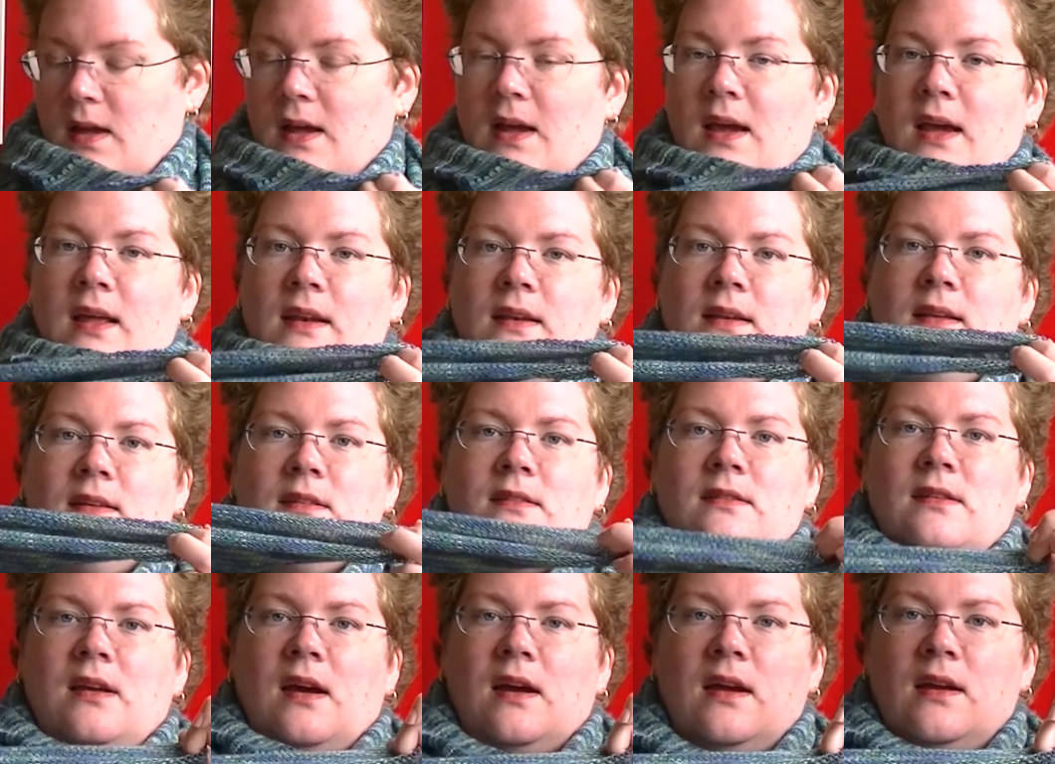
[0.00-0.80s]
And this
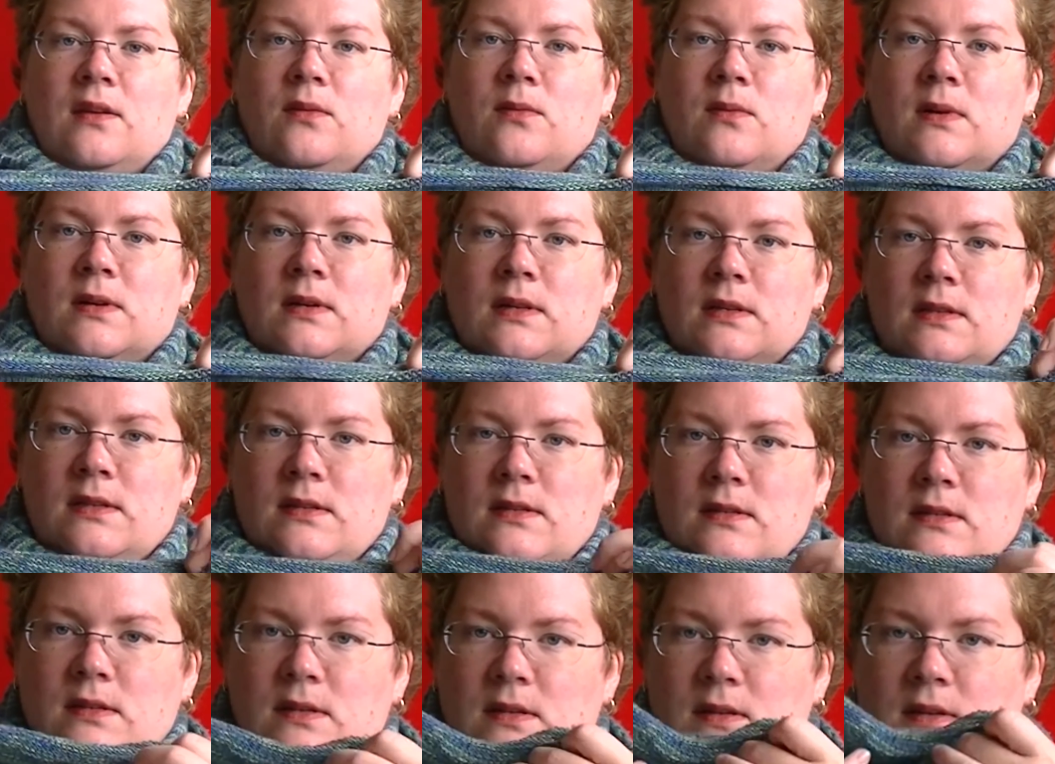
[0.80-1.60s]
side
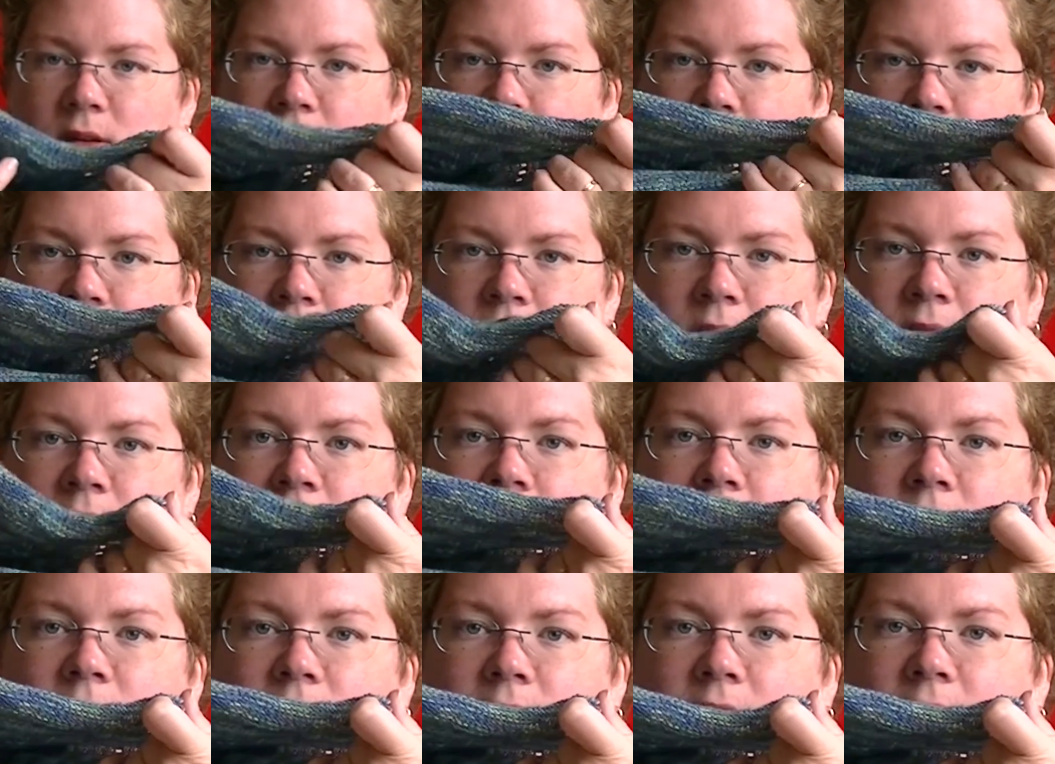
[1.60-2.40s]
was uh,
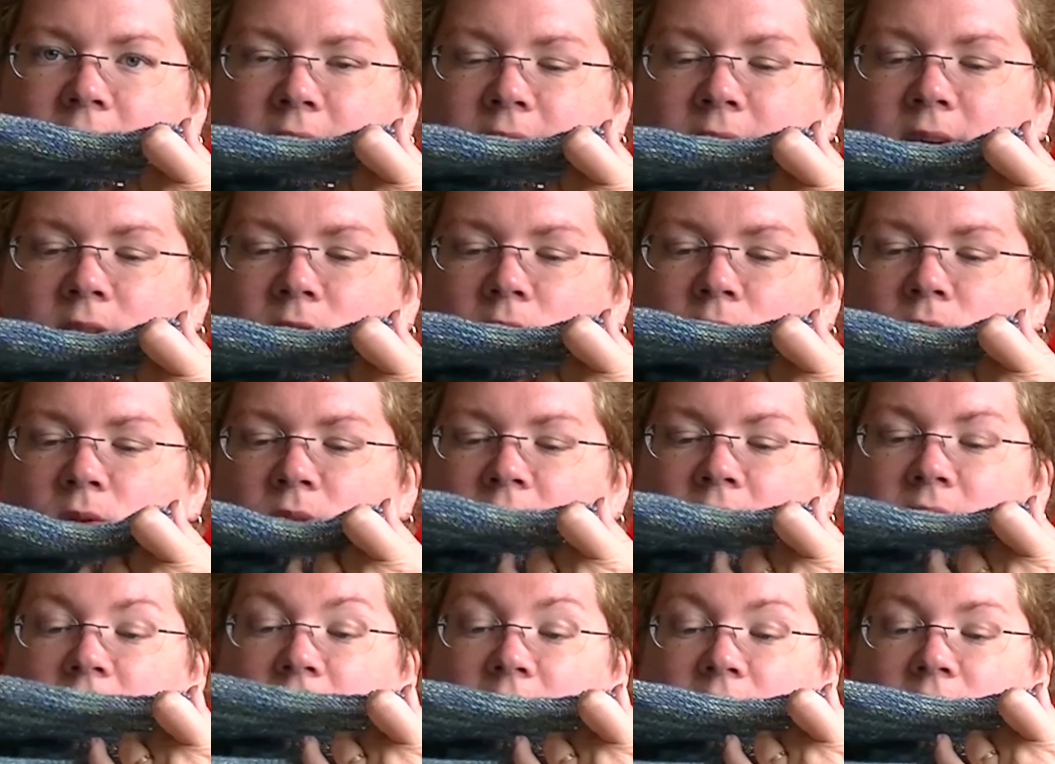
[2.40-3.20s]
like
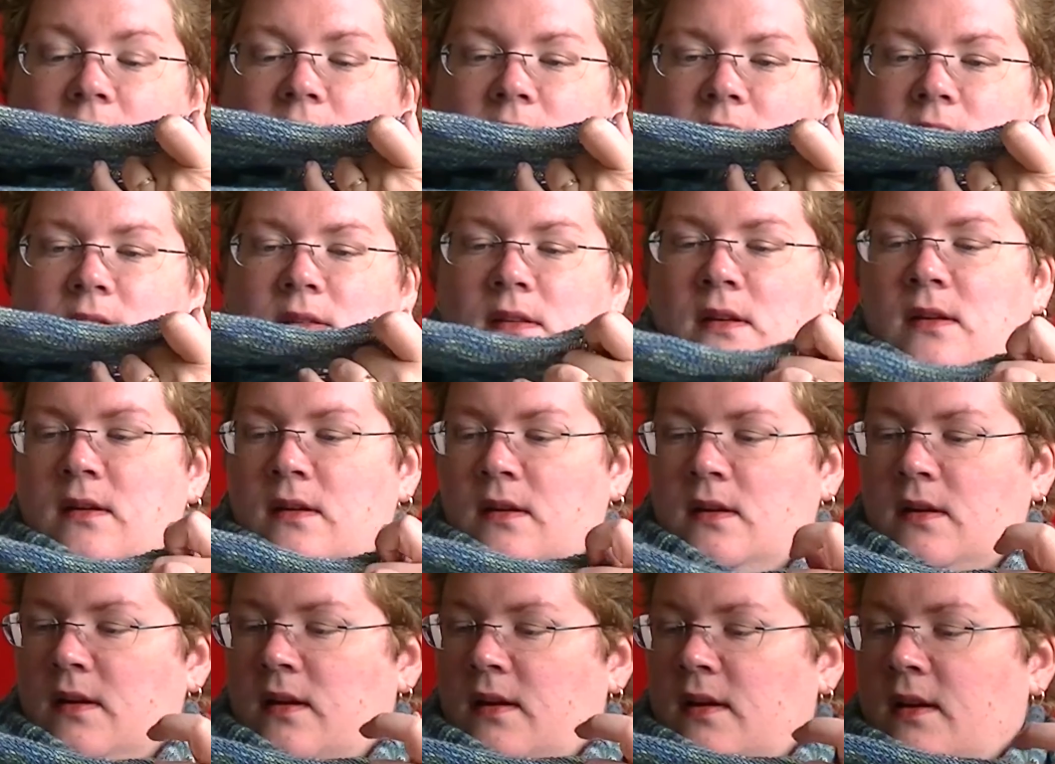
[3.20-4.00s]
only this,
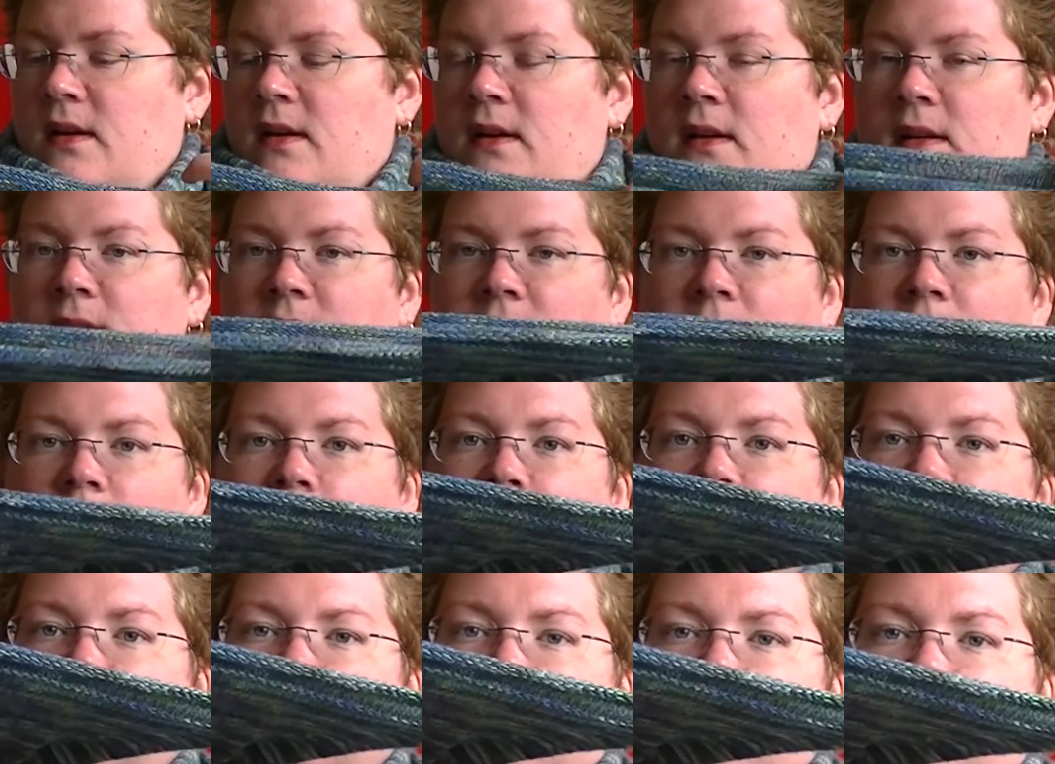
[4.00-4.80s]

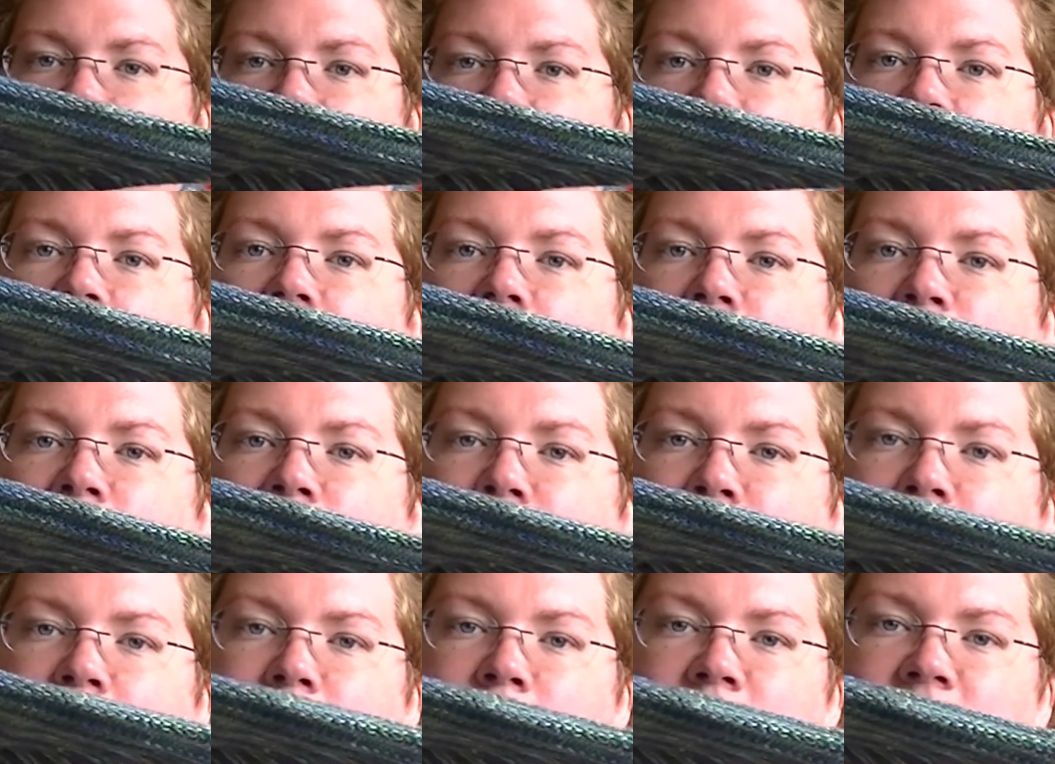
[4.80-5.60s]
but we
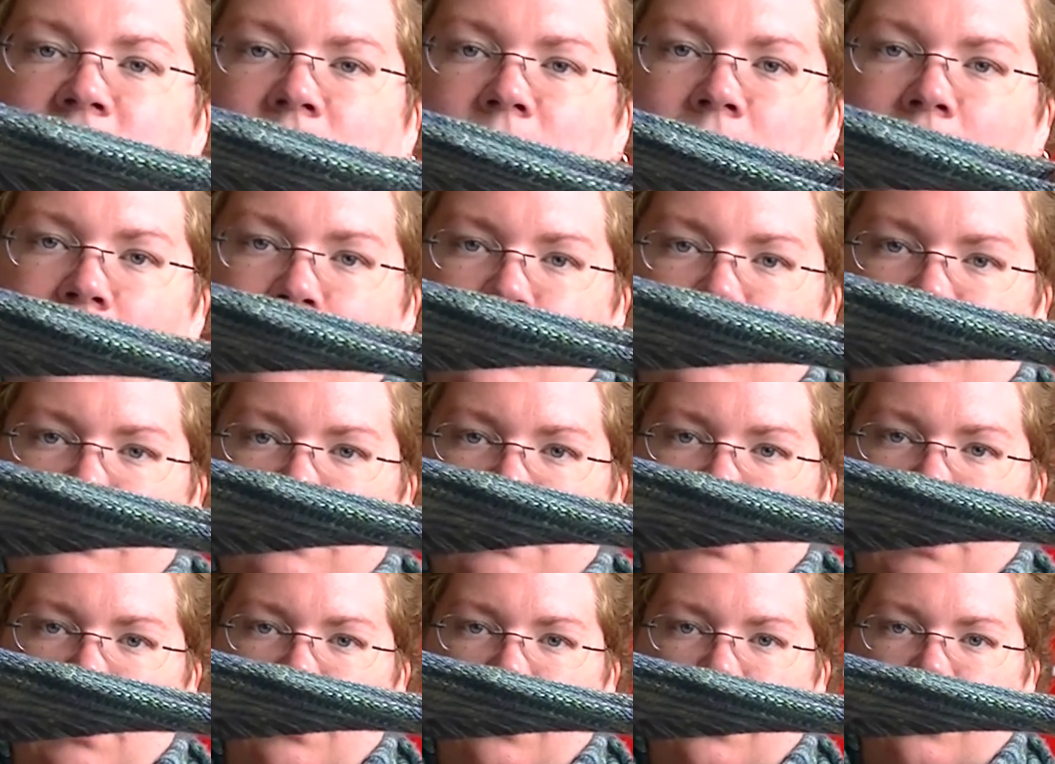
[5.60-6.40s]
ripped it out
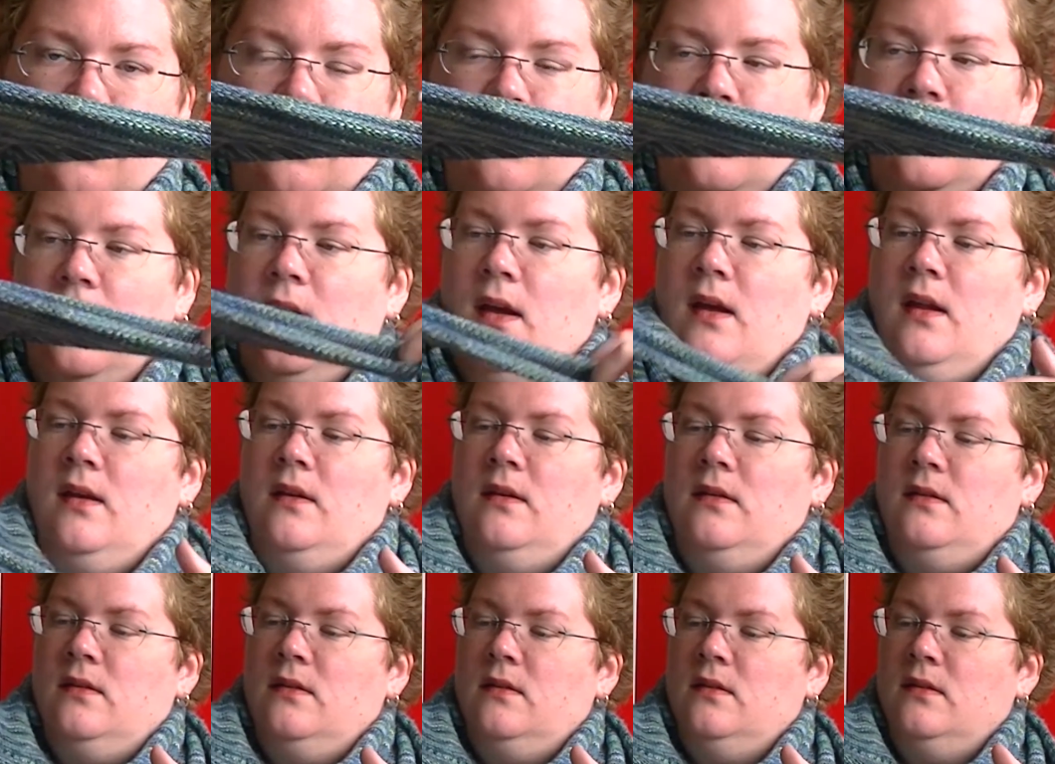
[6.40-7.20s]
together
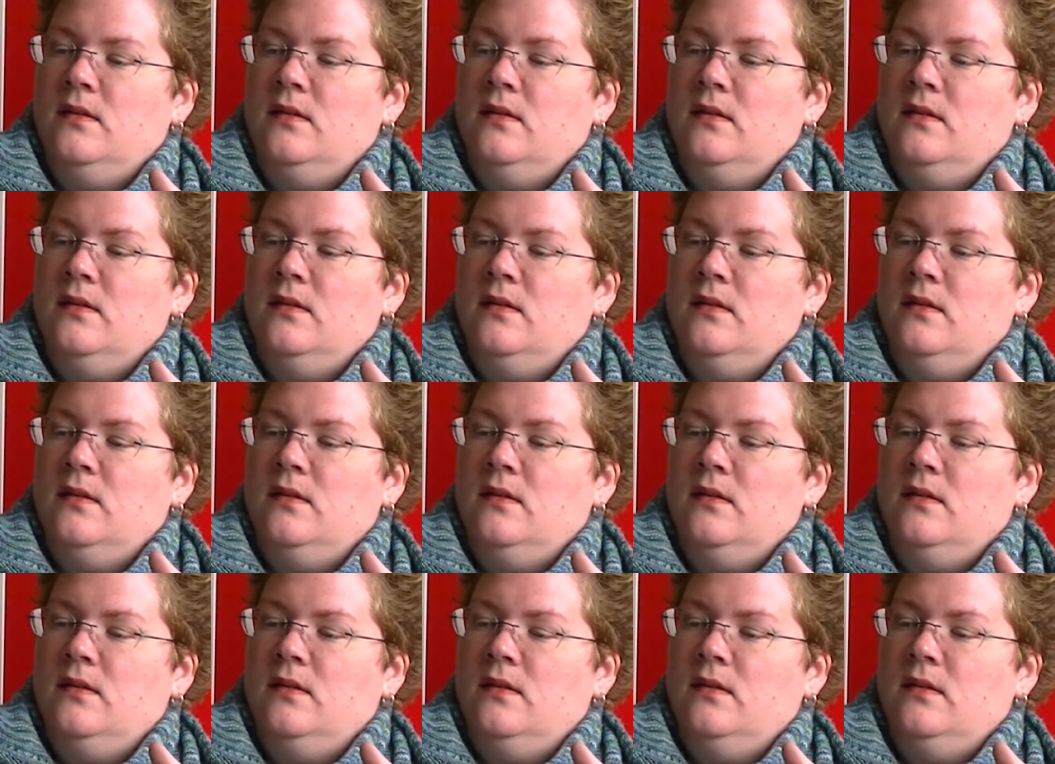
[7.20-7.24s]
and